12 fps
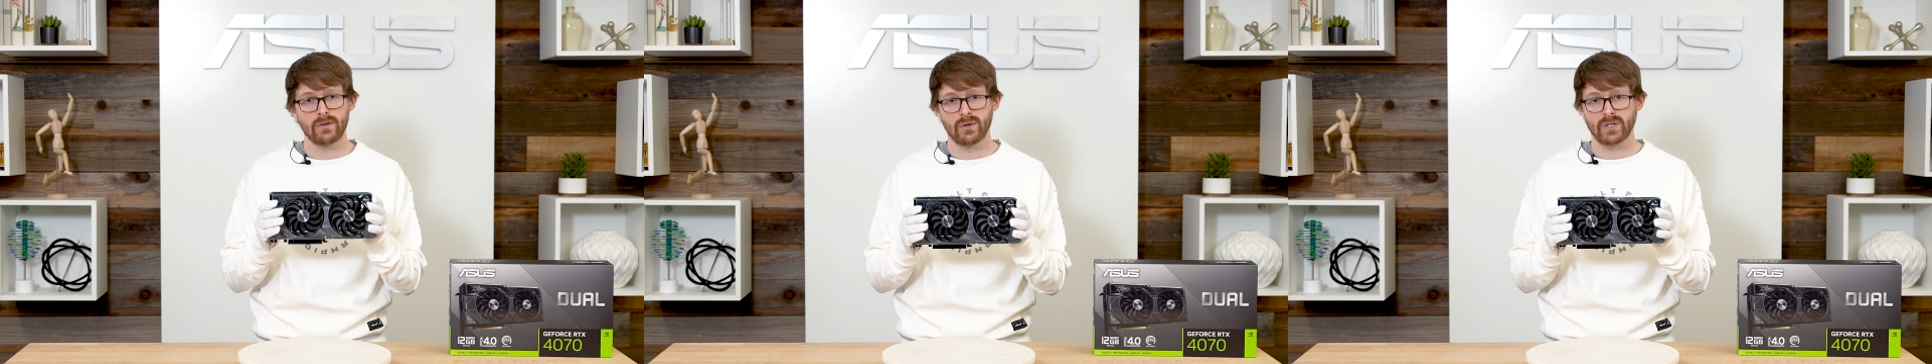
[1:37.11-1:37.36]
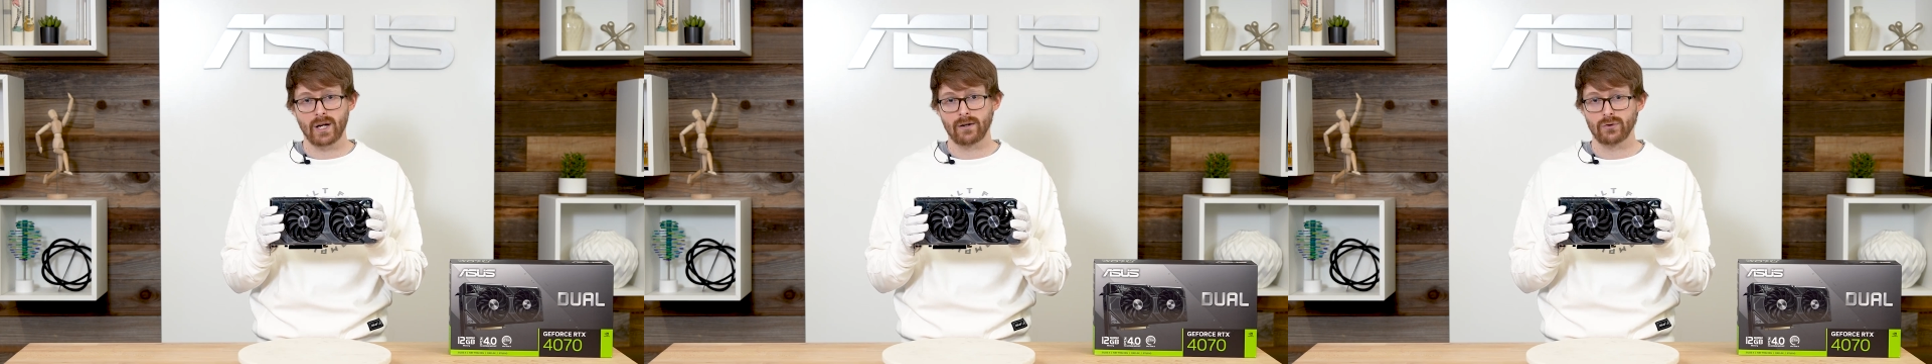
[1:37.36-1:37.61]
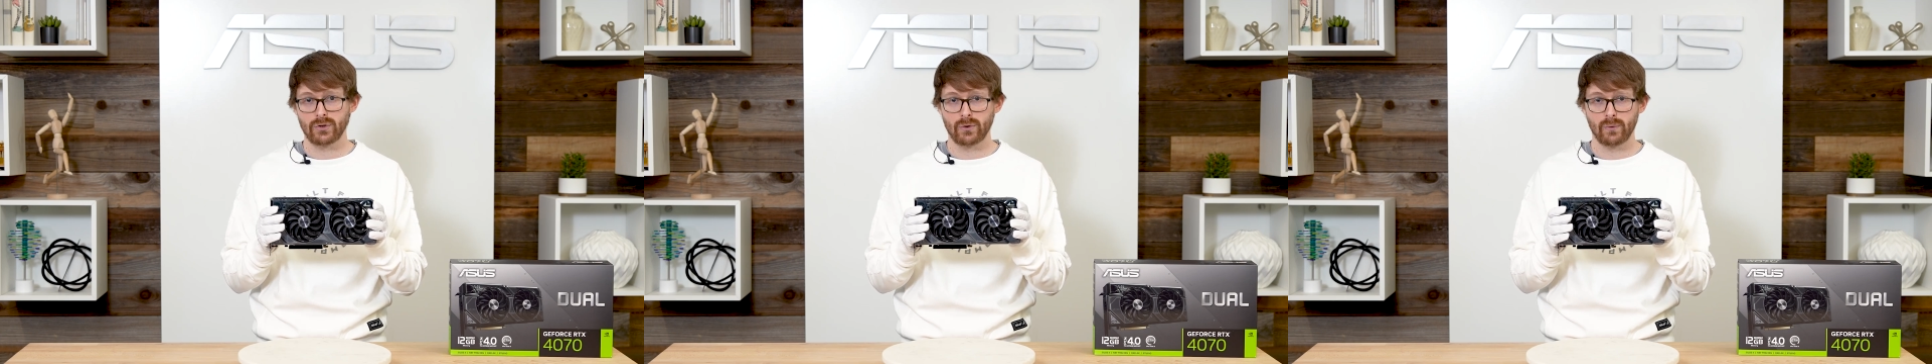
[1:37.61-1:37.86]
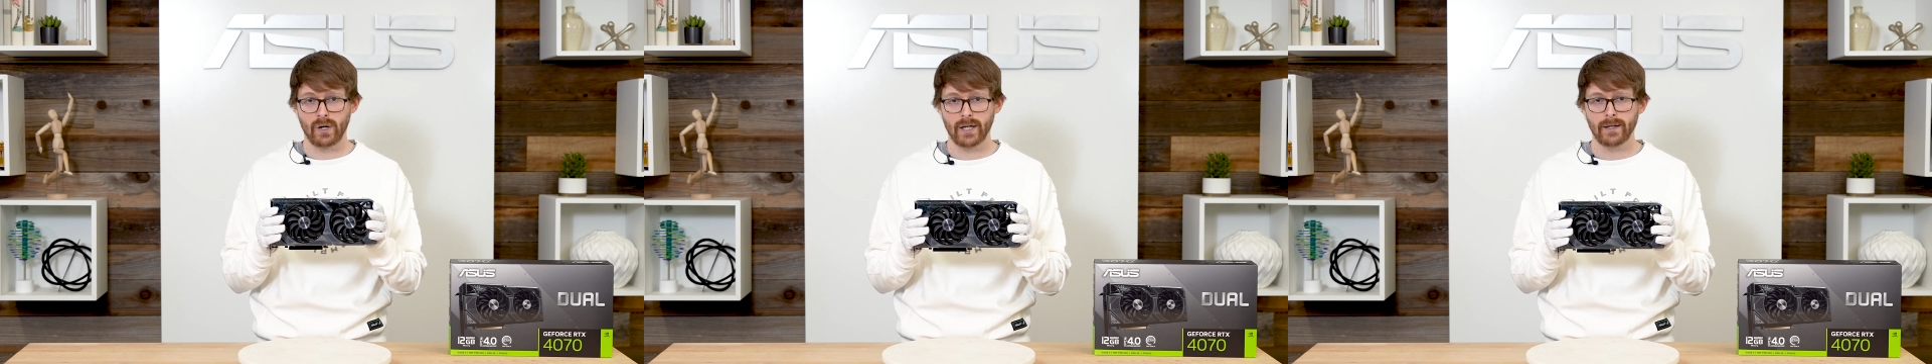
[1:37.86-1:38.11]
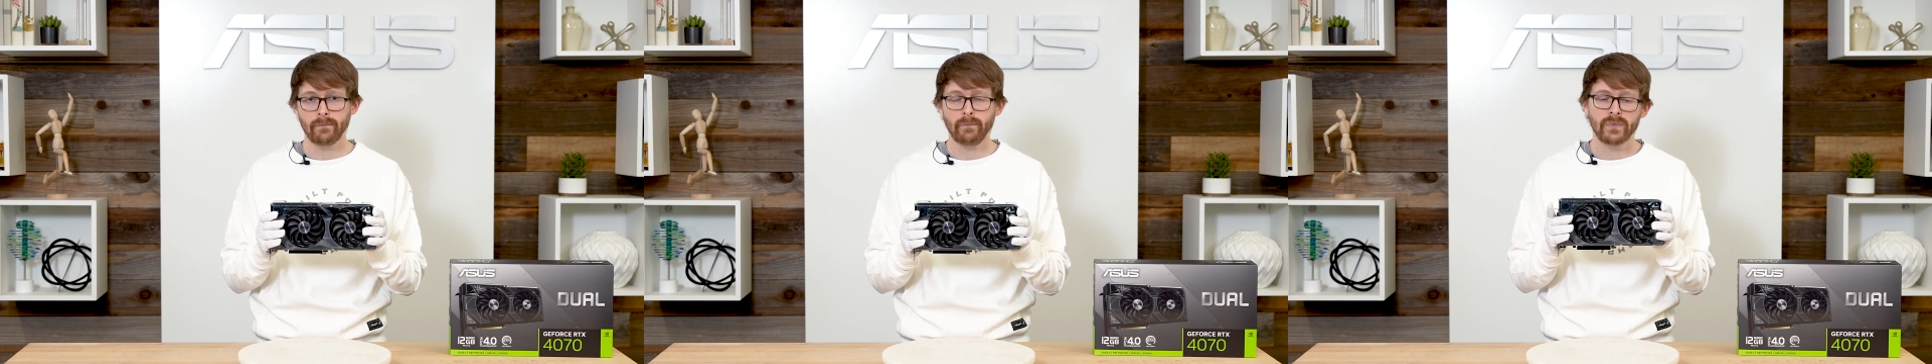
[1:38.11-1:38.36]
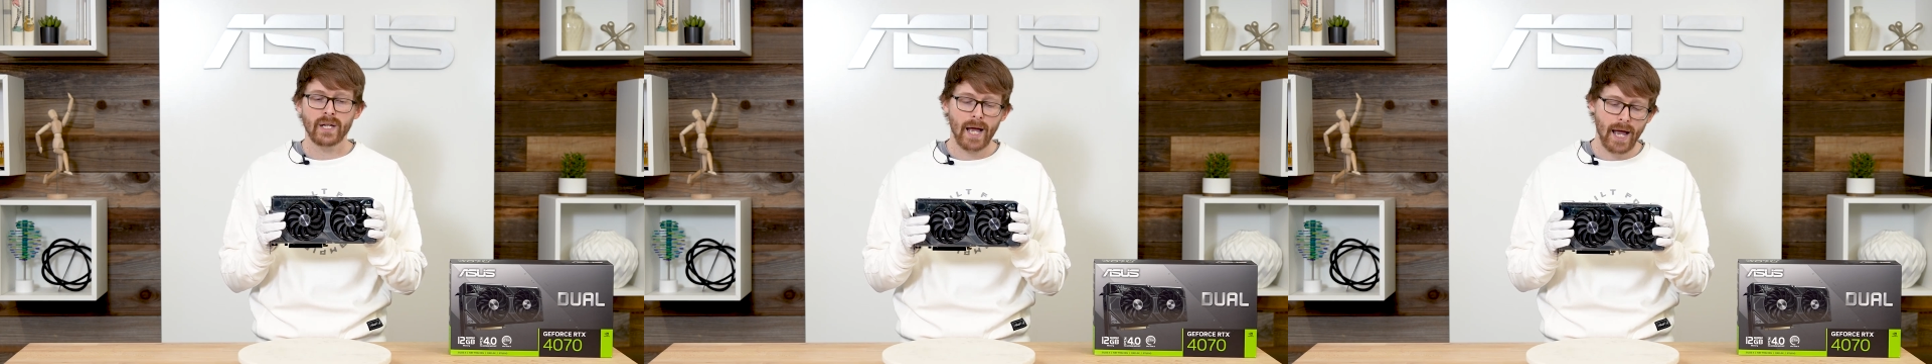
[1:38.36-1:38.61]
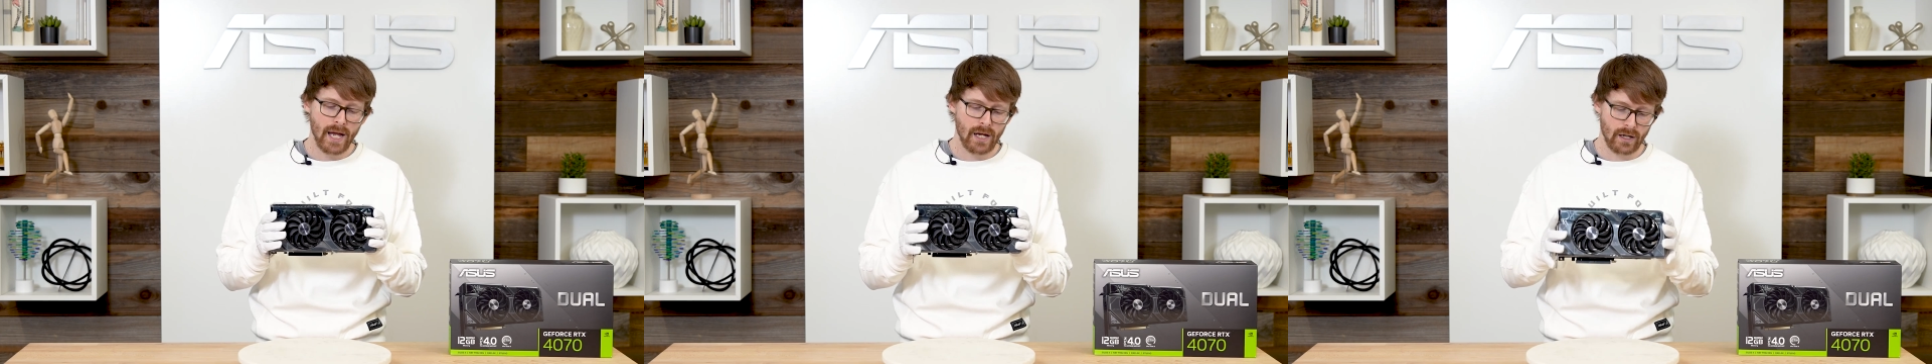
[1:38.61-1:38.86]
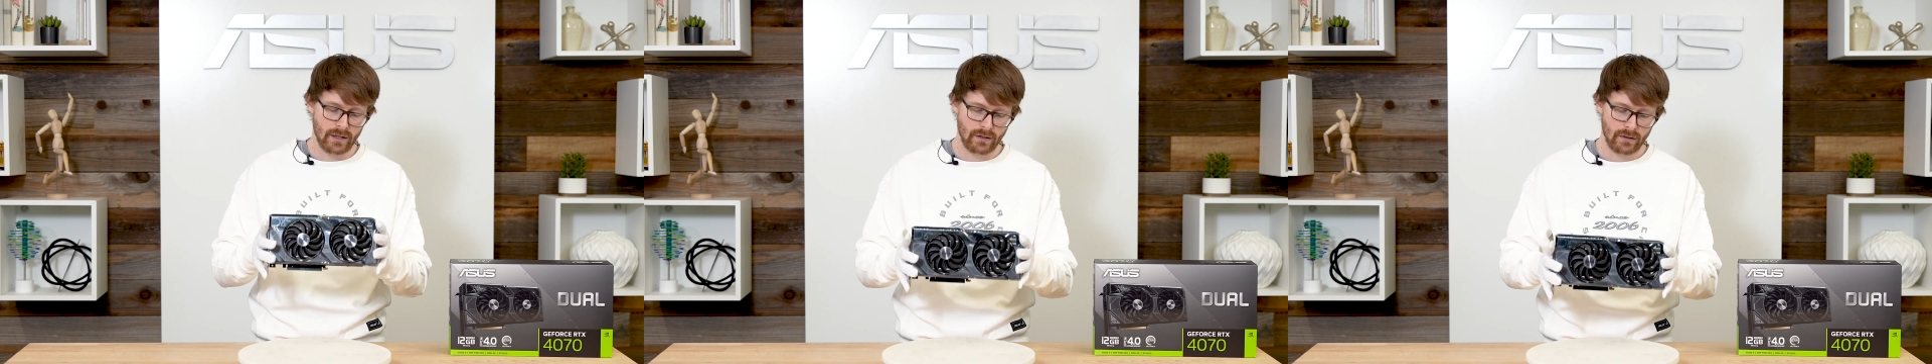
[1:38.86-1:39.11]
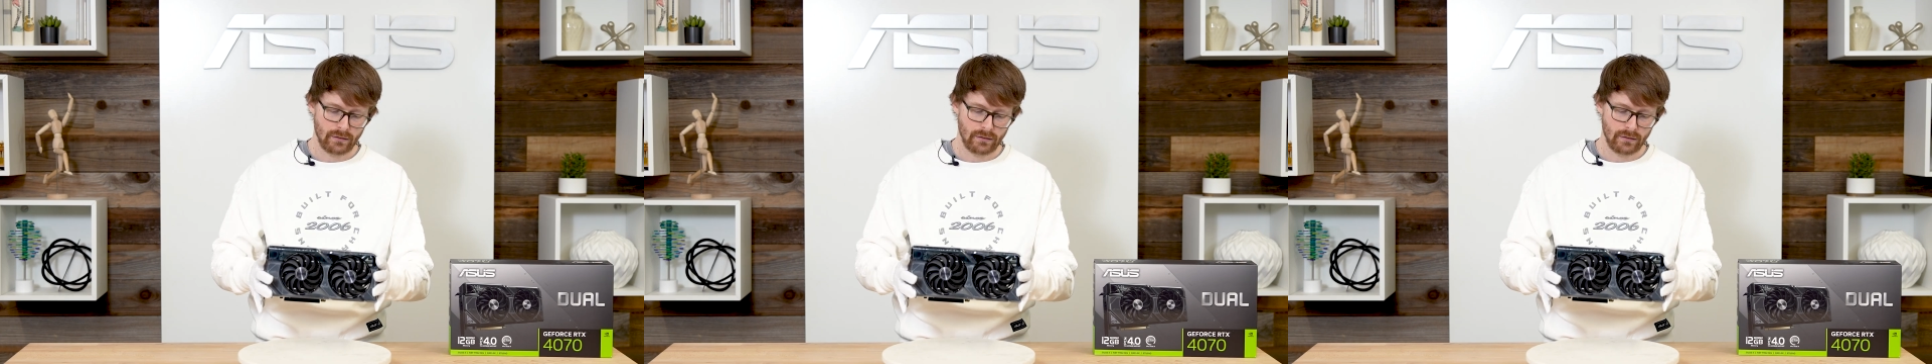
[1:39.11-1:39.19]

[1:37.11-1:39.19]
of those titles you're running, and